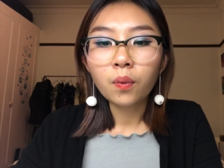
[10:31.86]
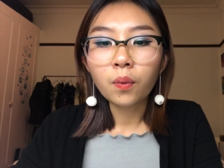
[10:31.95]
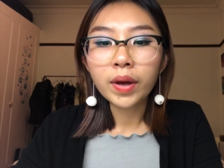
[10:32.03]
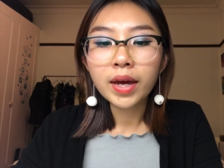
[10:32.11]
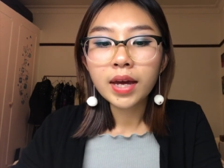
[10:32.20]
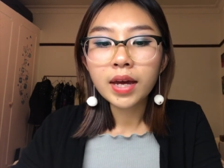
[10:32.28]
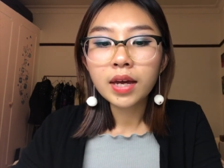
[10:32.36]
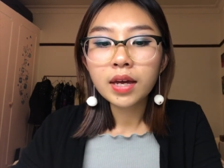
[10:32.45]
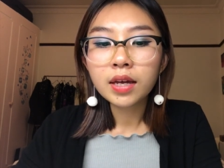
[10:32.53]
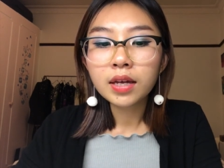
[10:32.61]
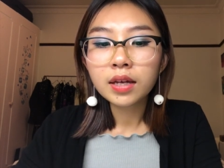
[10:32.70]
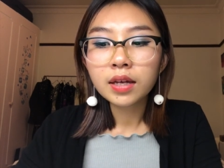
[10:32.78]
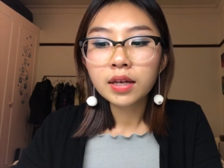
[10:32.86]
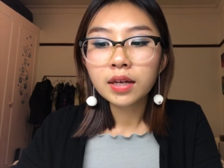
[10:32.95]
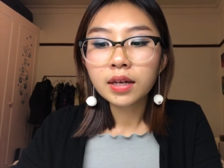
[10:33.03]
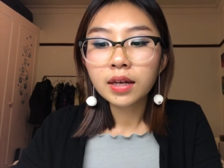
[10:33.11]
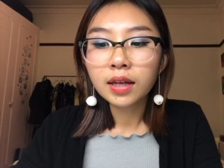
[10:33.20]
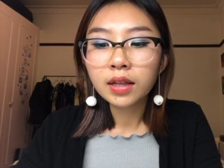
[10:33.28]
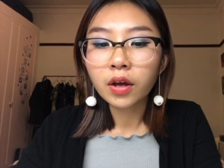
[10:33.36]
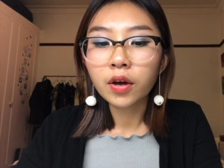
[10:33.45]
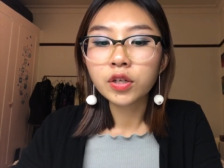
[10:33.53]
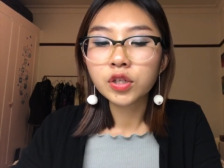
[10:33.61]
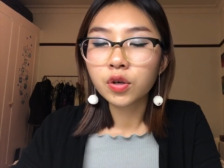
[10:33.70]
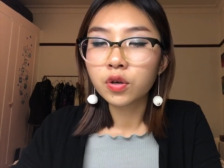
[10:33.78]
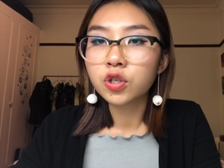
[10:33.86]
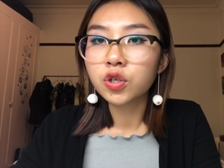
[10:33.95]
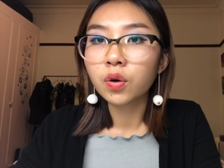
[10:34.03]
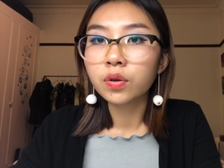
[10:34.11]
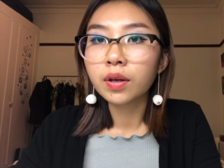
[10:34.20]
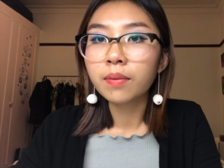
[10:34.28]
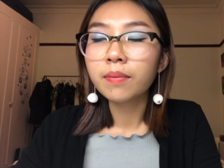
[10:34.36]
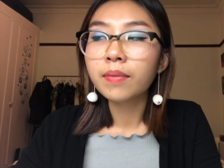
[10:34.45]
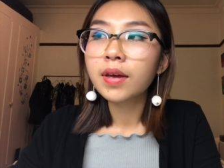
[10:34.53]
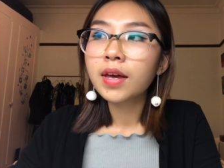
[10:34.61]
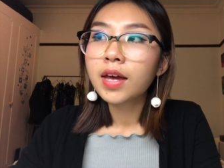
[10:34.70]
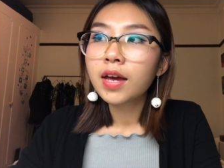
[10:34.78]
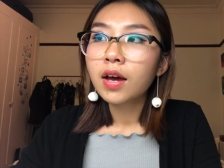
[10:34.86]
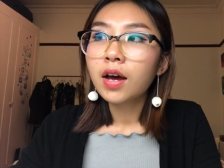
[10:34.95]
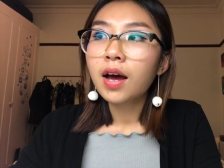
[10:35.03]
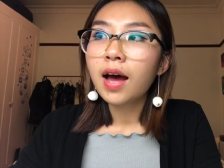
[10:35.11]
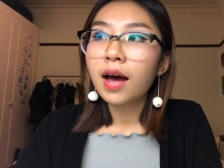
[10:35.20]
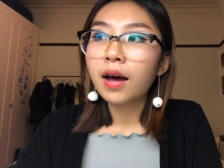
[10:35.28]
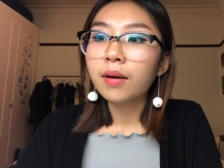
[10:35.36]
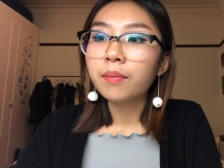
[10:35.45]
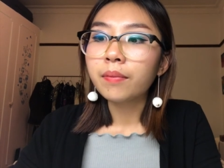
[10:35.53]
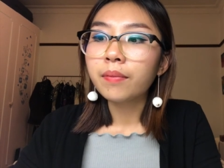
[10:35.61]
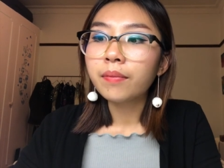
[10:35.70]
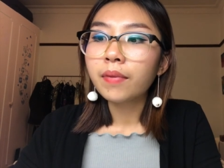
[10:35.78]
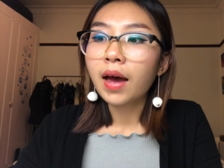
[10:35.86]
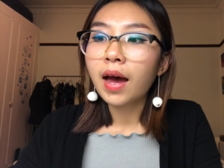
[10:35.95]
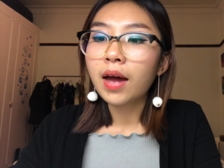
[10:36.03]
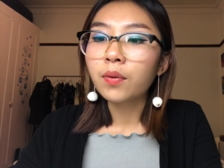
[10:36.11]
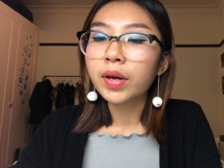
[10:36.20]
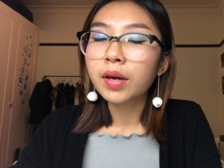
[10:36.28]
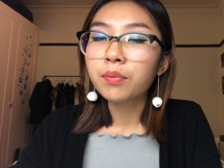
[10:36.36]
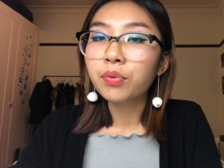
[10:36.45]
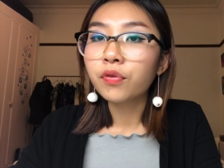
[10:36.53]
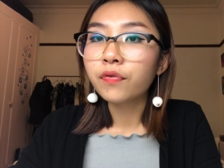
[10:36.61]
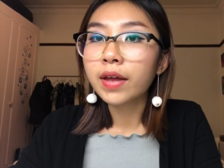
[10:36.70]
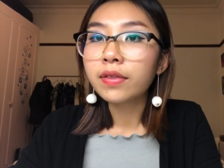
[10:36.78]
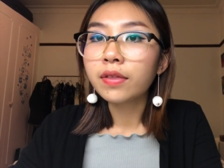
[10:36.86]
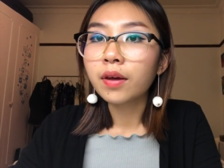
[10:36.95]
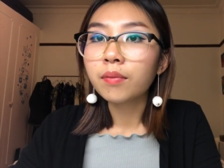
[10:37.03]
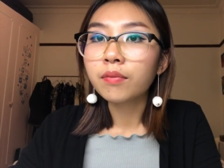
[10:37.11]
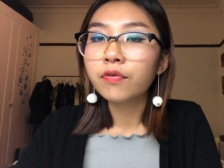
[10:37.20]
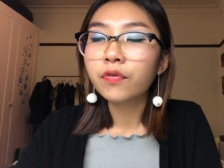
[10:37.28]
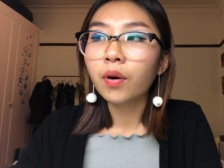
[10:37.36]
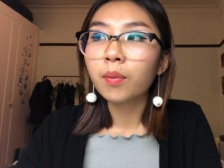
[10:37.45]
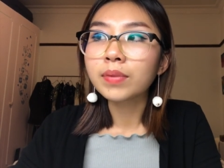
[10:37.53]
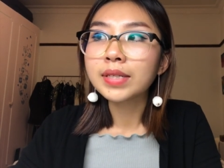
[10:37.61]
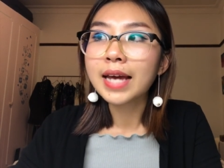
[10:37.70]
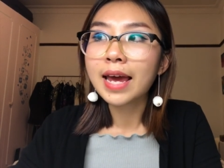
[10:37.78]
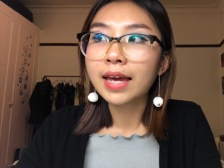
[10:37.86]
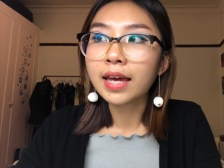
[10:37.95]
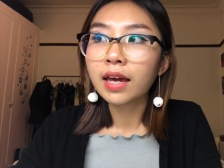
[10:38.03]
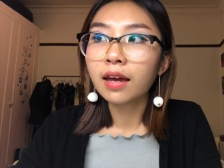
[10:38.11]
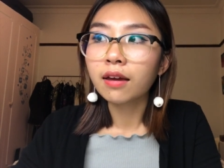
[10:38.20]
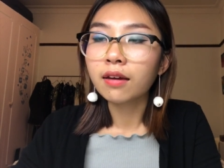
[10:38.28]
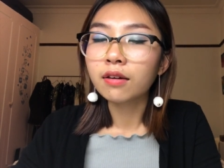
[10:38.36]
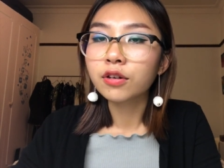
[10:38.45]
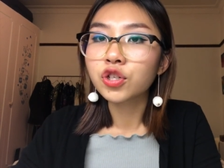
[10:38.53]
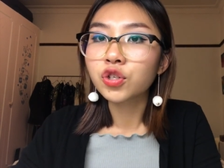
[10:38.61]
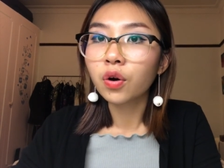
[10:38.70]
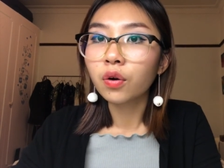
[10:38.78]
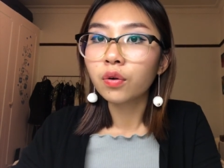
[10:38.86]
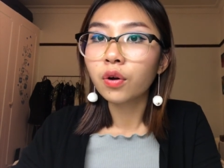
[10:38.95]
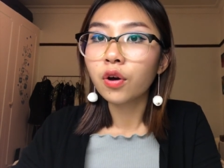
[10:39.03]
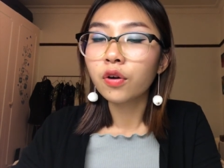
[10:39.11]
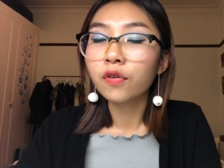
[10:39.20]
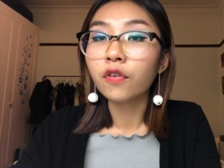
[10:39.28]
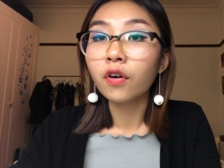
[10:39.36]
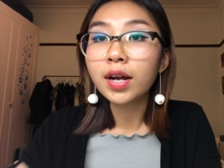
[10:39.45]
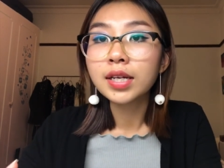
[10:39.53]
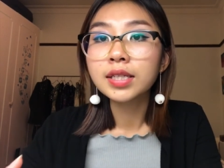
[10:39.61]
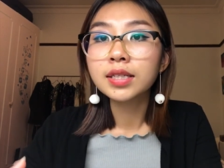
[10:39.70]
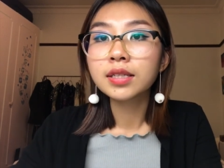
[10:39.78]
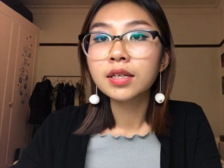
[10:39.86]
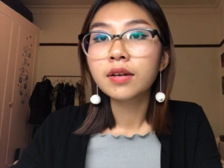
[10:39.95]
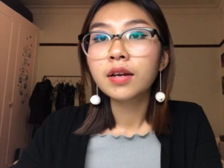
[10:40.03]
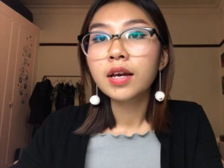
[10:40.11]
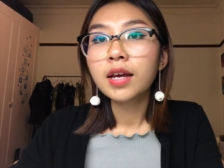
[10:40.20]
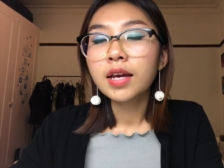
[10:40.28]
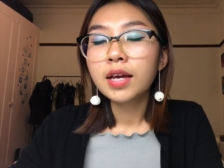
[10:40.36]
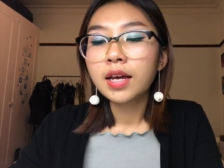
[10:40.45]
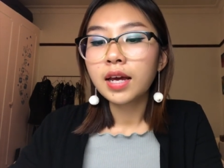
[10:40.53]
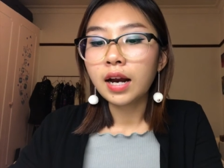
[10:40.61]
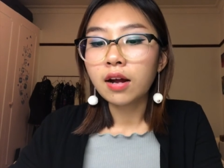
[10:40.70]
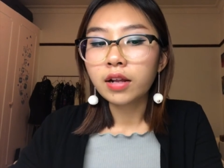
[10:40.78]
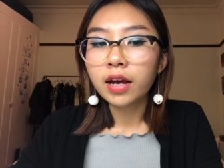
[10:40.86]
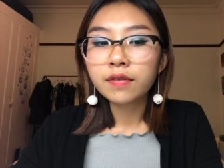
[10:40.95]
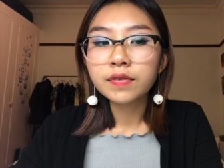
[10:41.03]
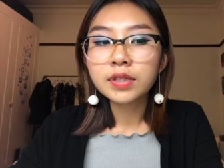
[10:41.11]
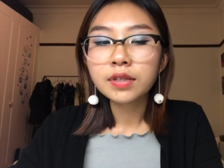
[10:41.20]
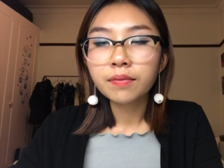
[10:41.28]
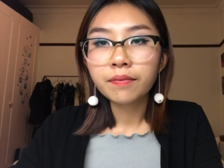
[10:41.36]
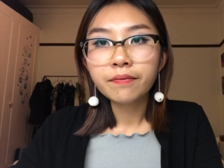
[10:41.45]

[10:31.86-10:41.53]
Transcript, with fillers: we can learn to control them um, and we can prevent them from taking control over us in our lives.